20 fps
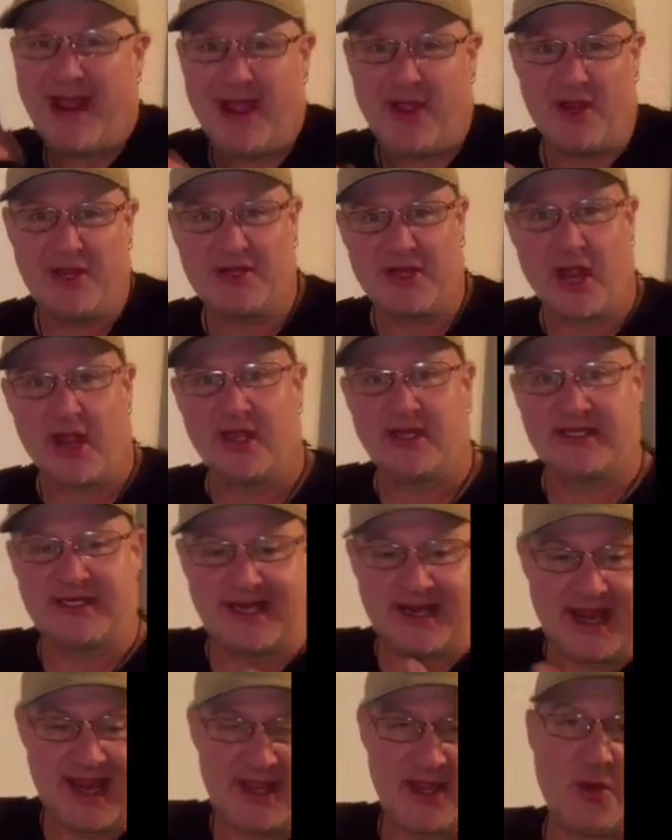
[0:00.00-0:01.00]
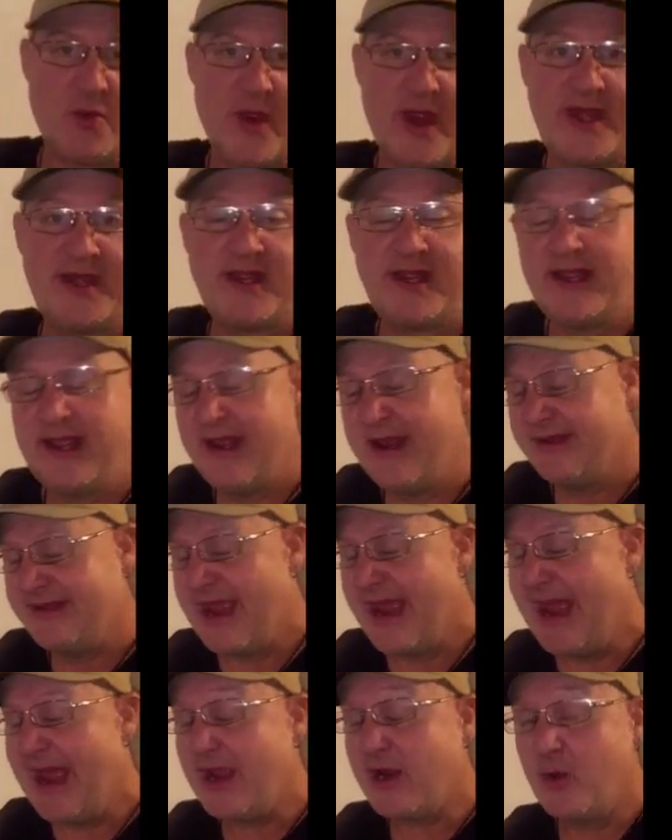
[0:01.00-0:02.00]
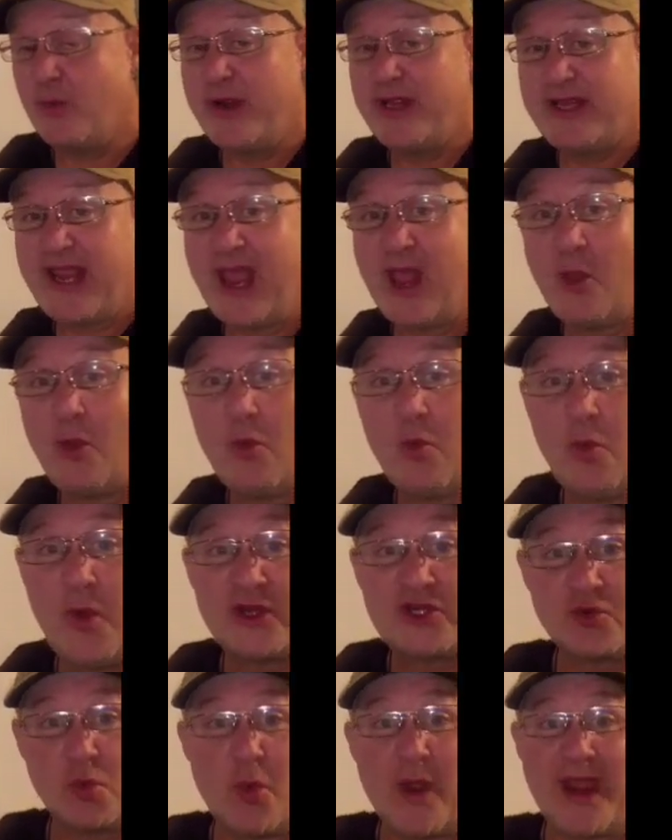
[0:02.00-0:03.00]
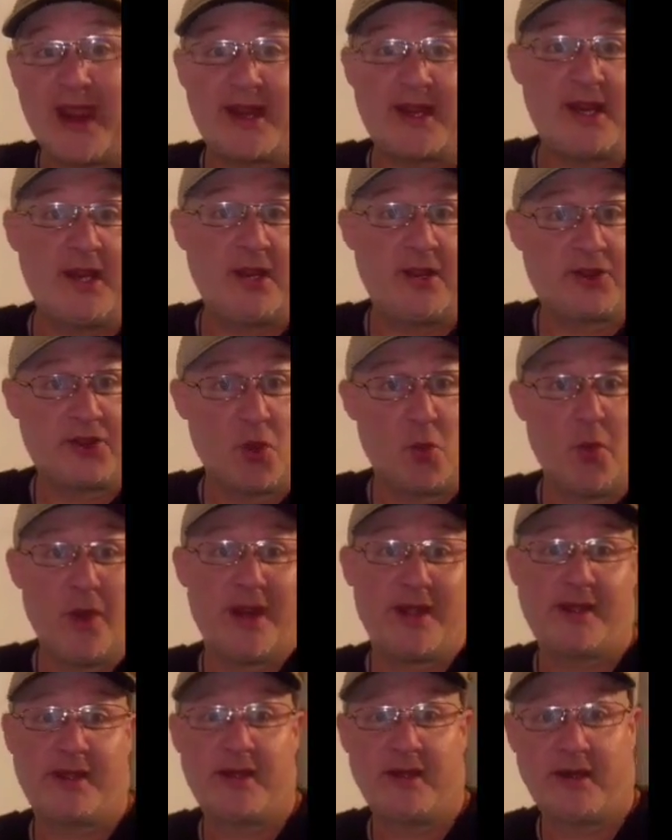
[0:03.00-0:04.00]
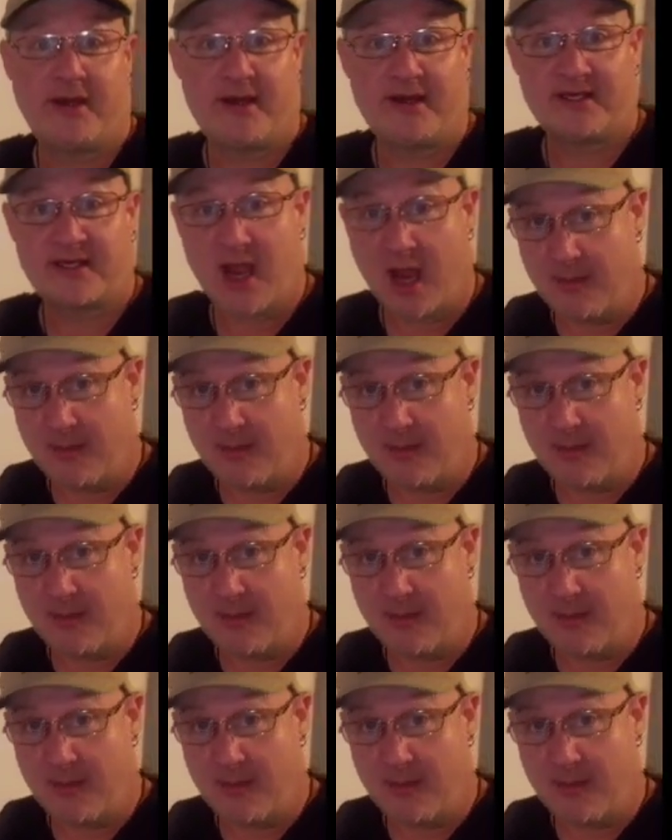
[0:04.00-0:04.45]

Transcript: pellet does in the wind. Now, how can we tell which way the wind is